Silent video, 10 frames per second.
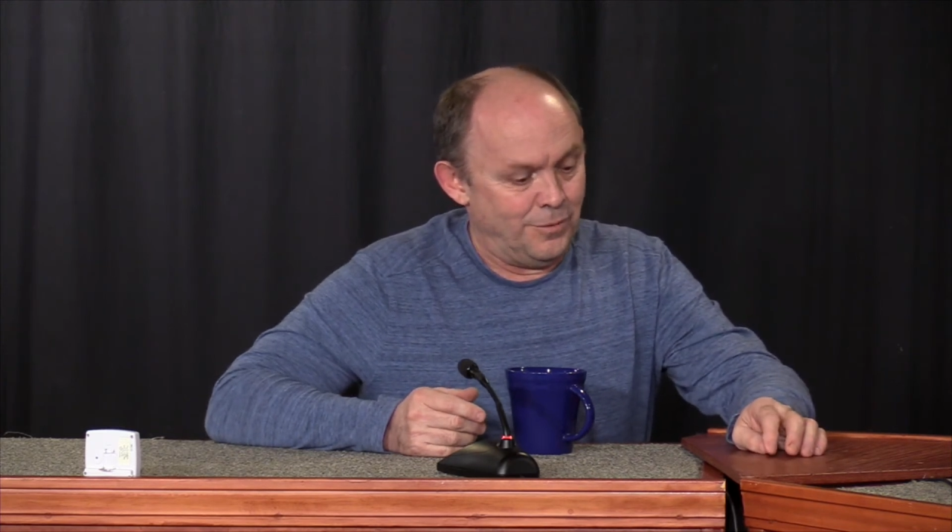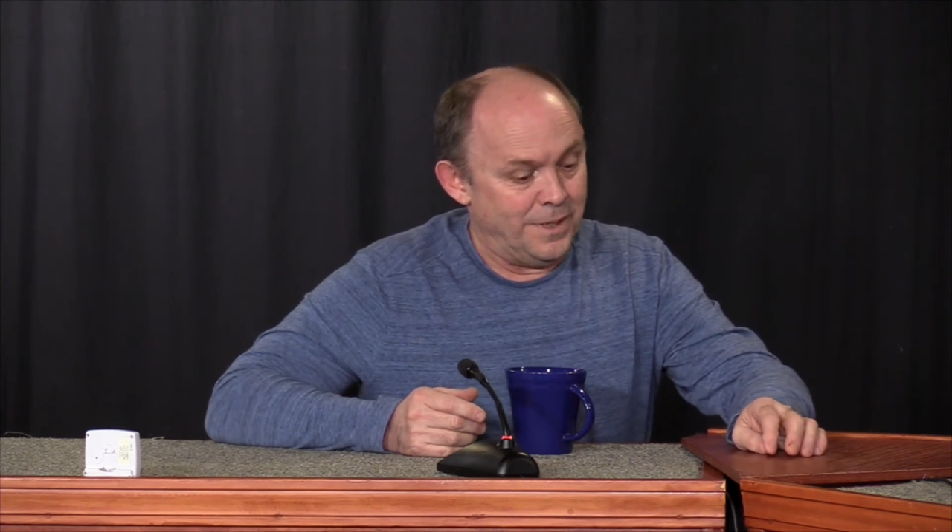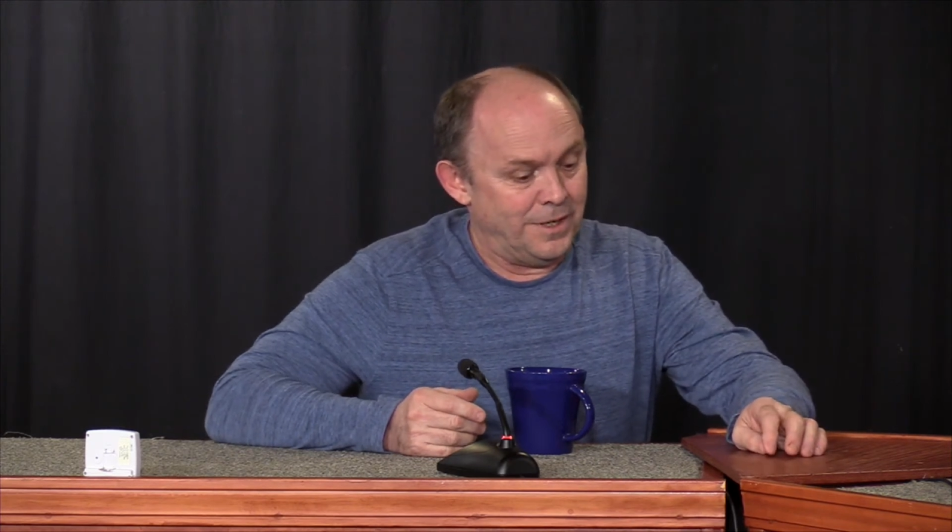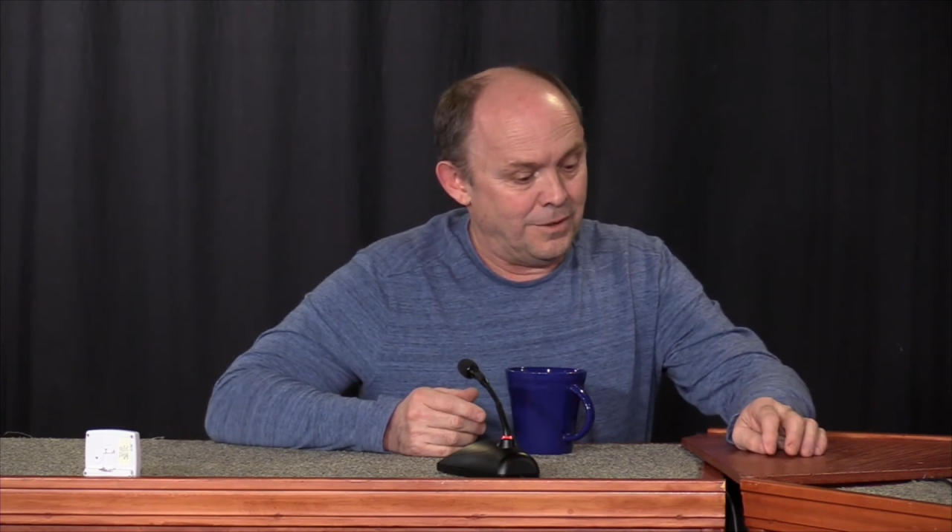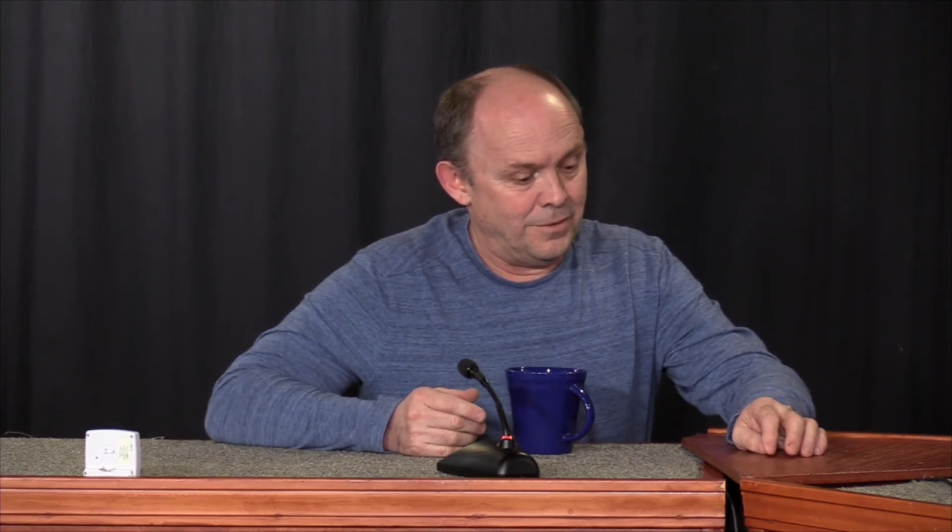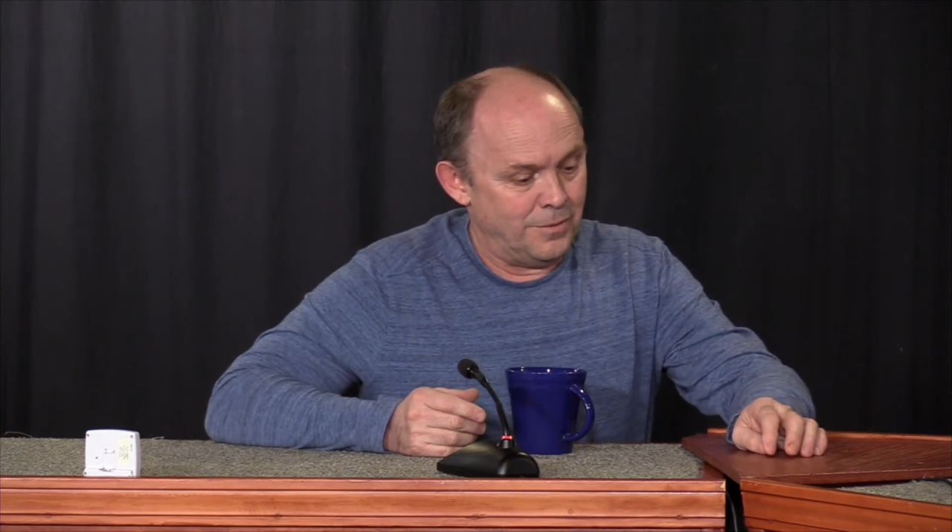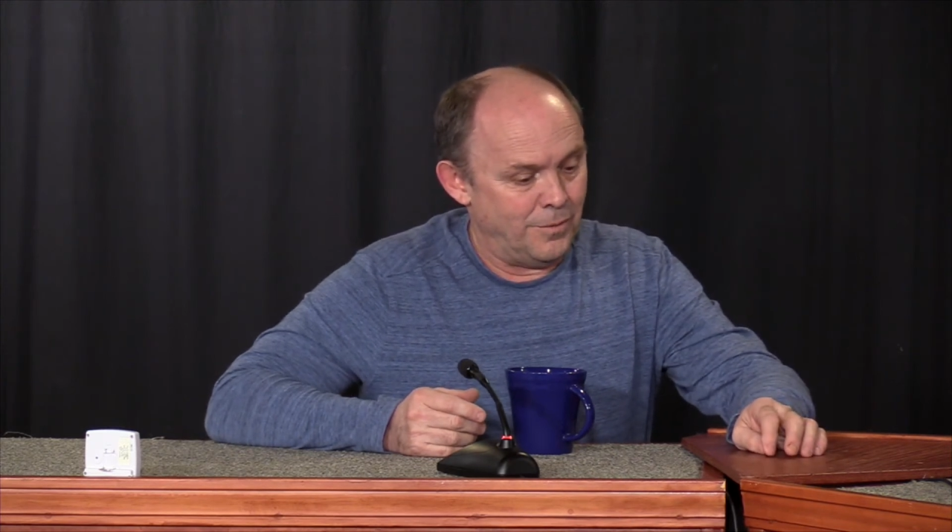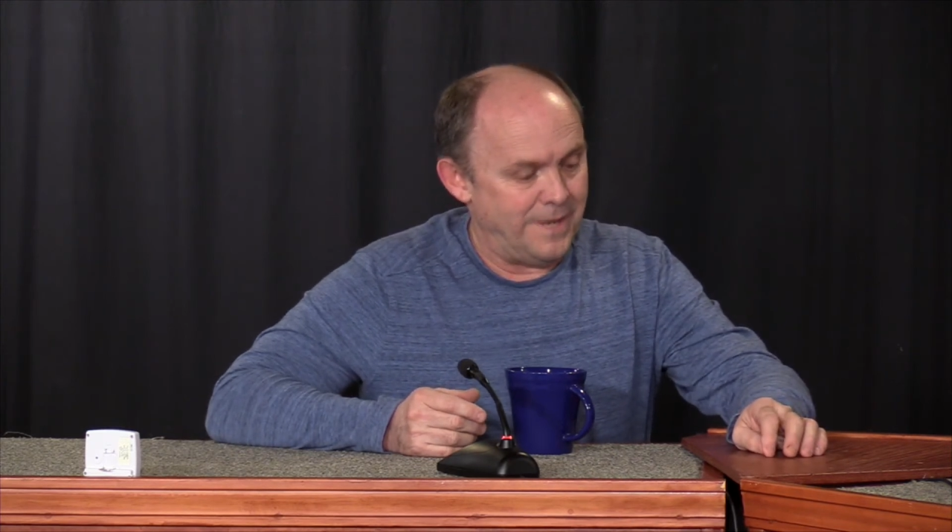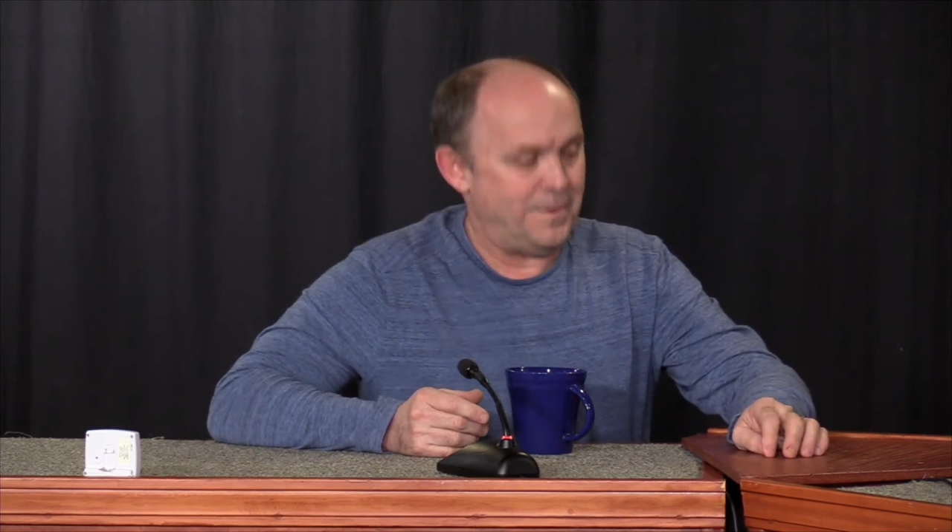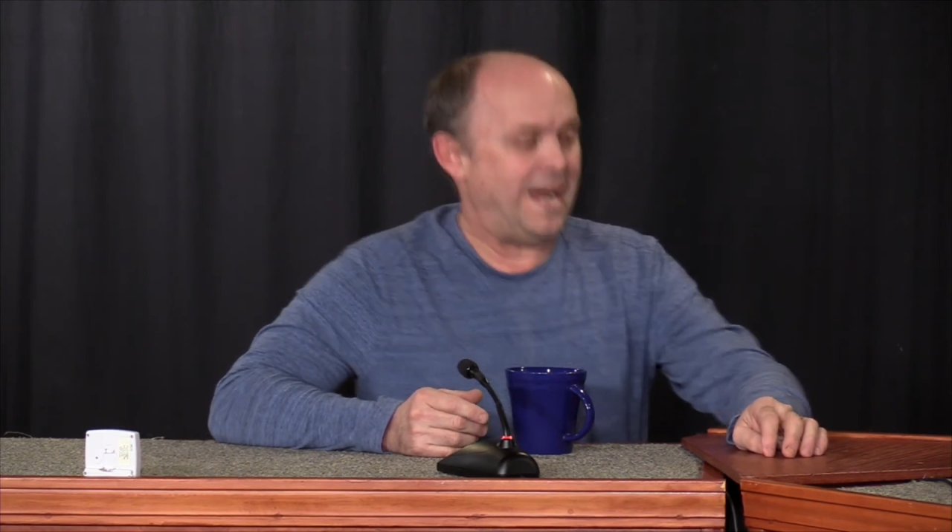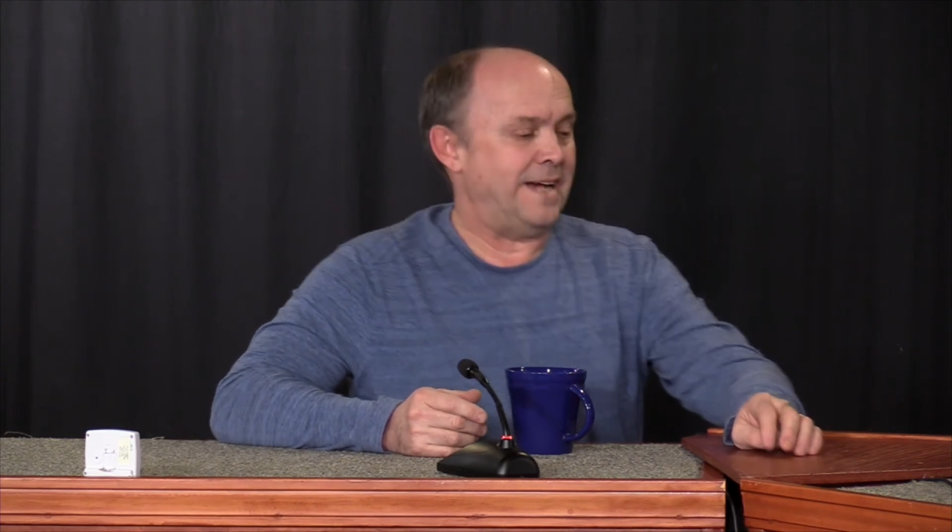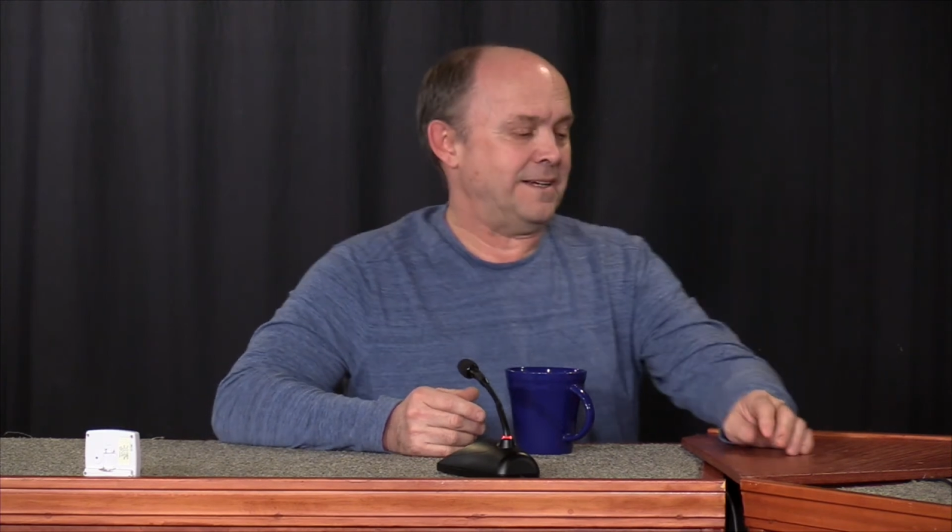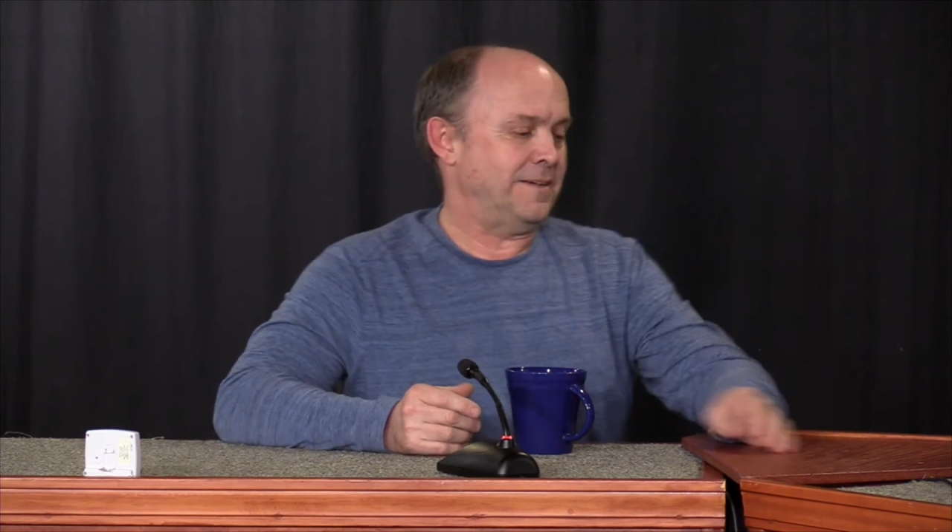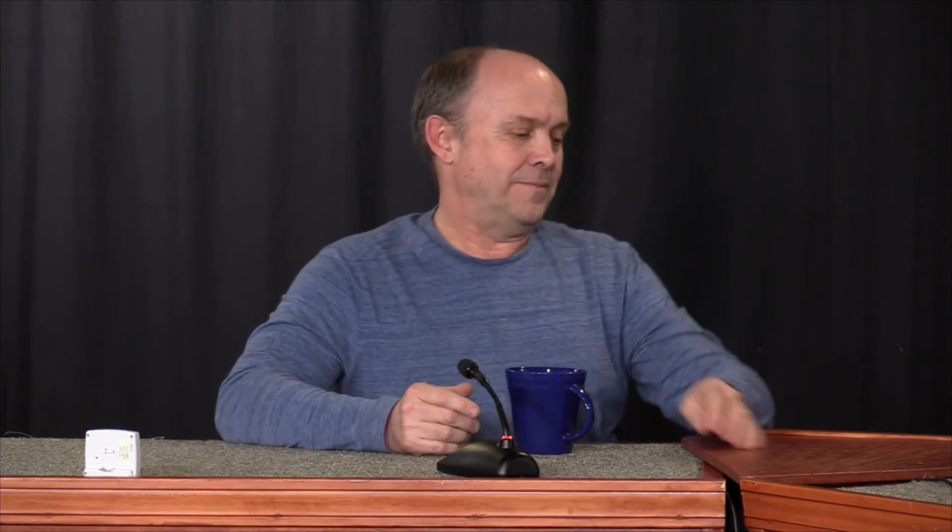We go way back,